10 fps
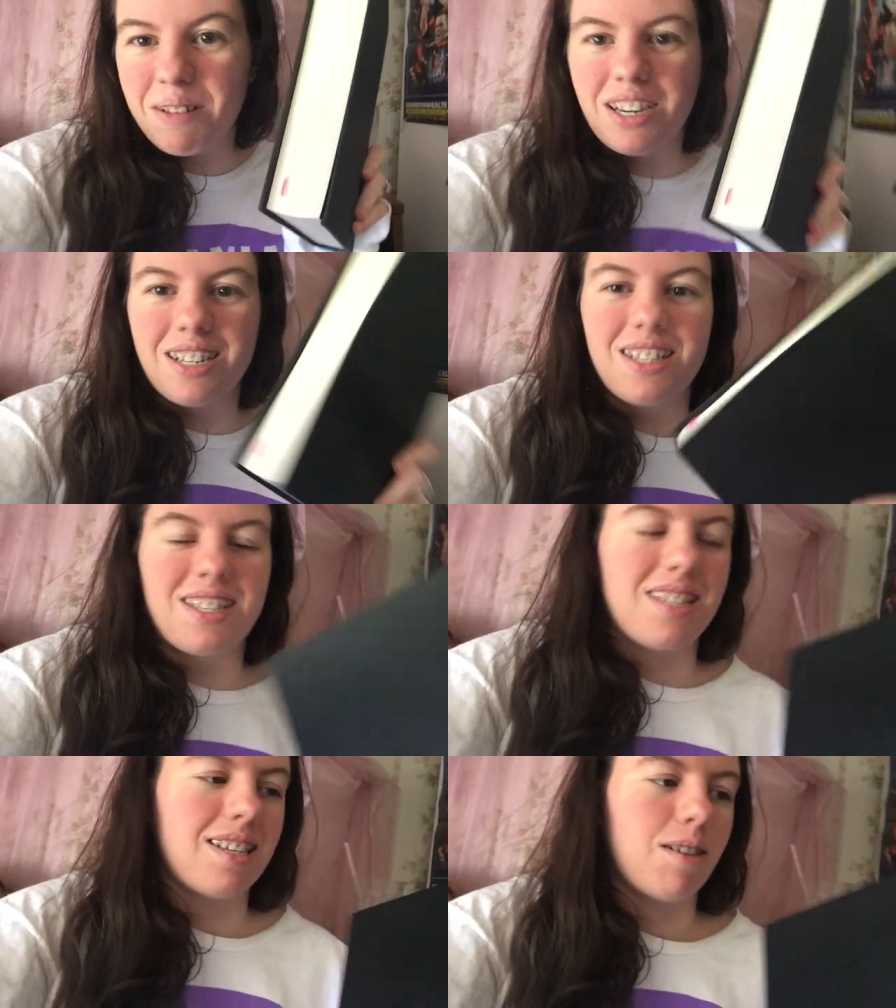I mean,
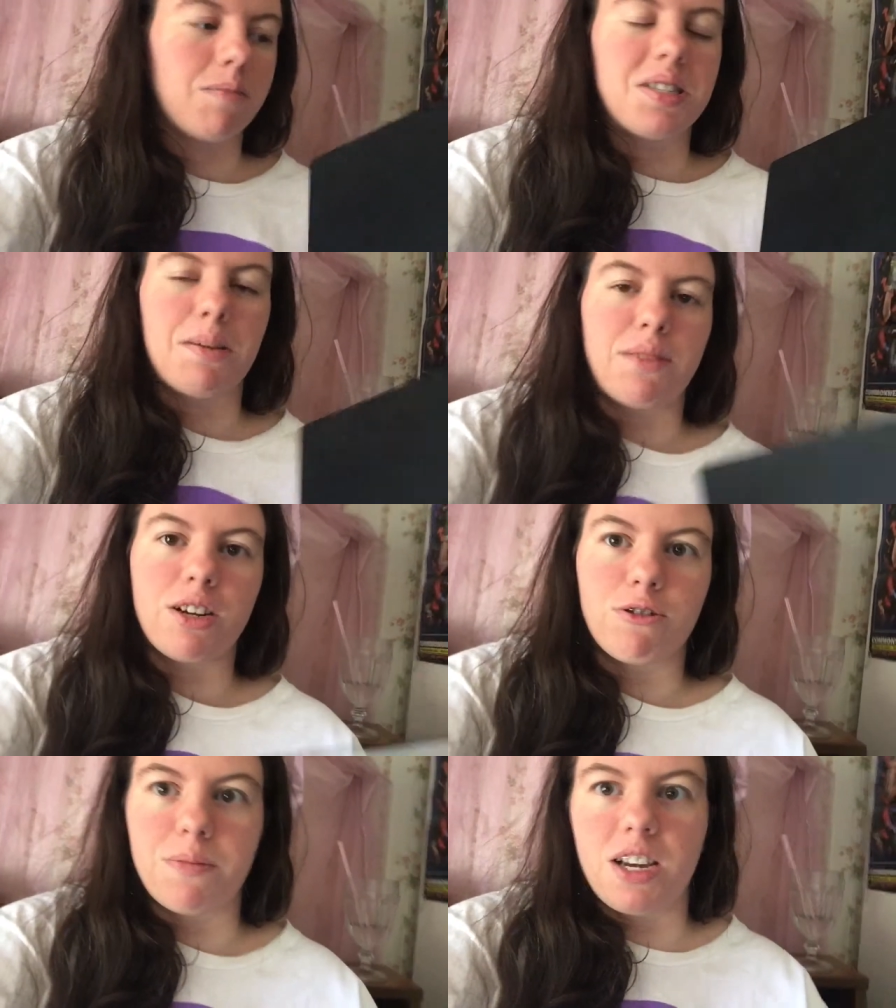it's almost
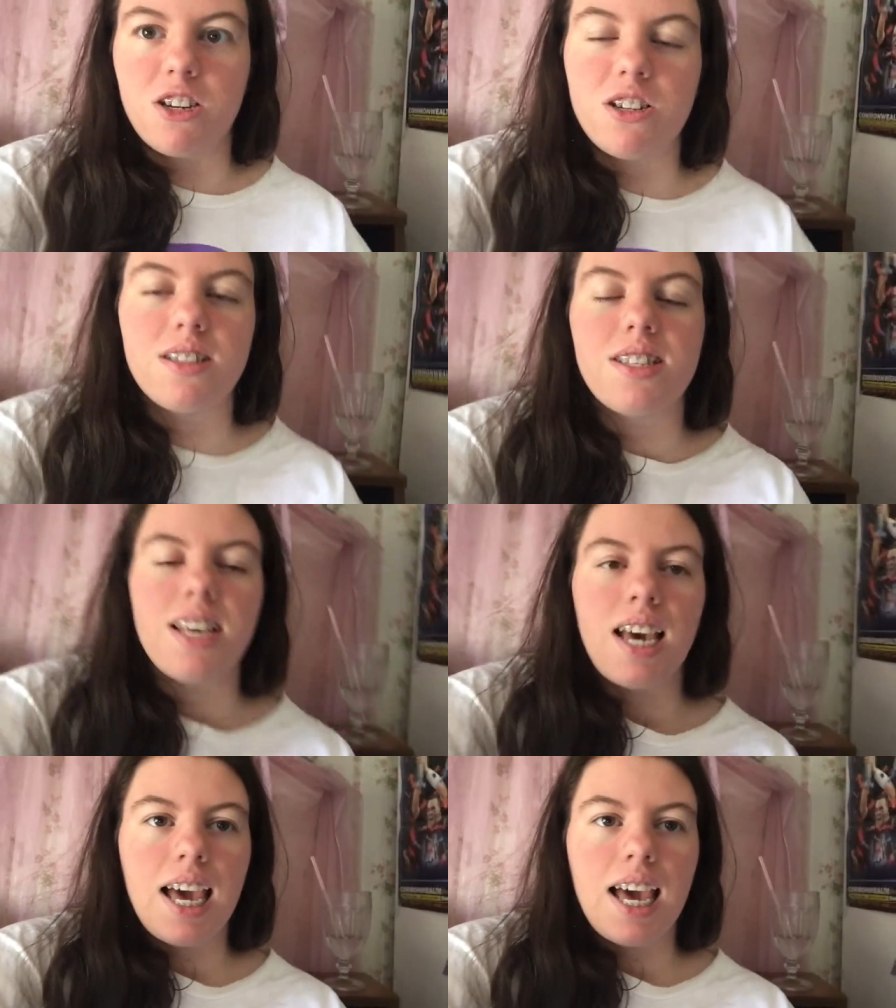700 pages.